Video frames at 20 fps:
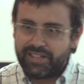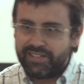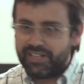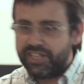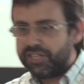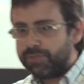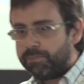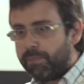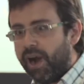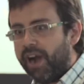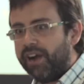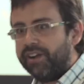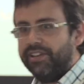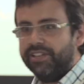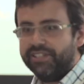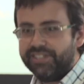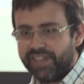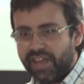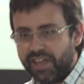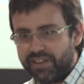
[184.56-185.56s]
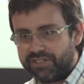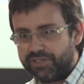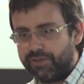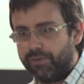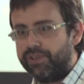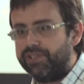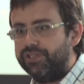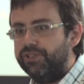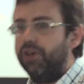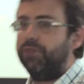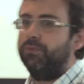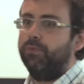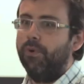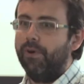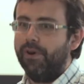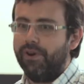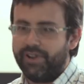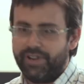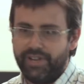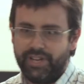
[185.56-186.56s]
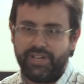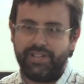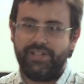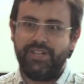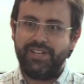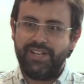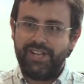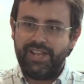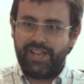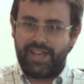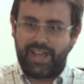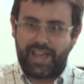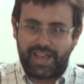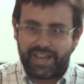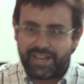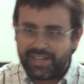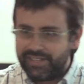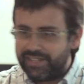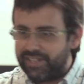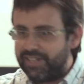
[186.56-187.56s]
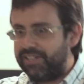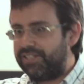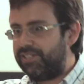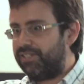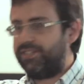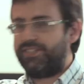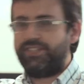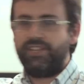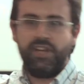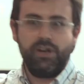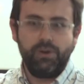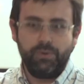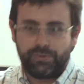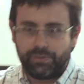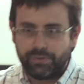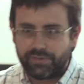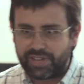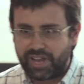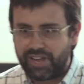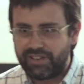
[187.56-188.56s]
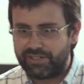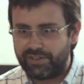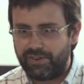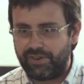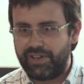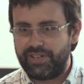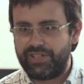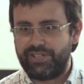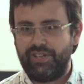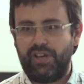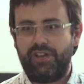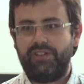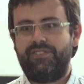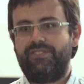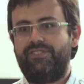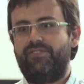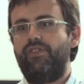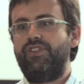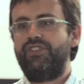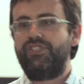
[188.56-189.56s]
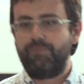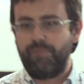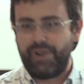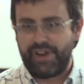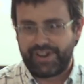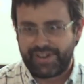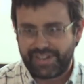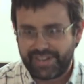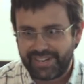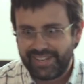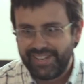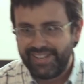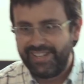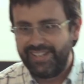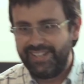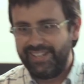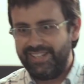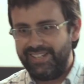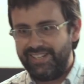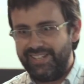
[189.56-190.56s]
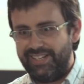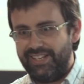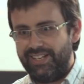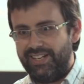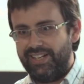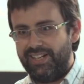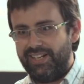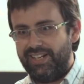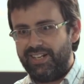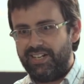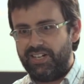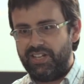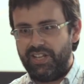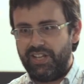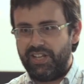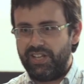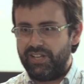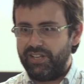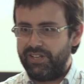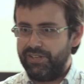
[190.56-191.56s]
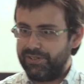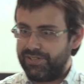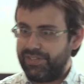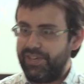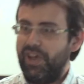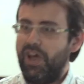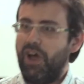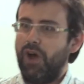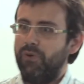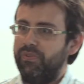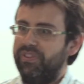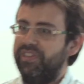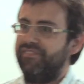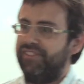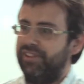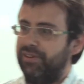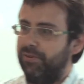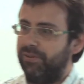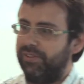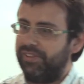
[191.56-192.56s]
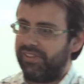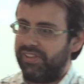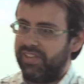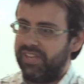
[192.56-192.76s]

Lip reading: this parking sensor is not working. Hey, this CO2 sensor is not transmitting. You see how difficult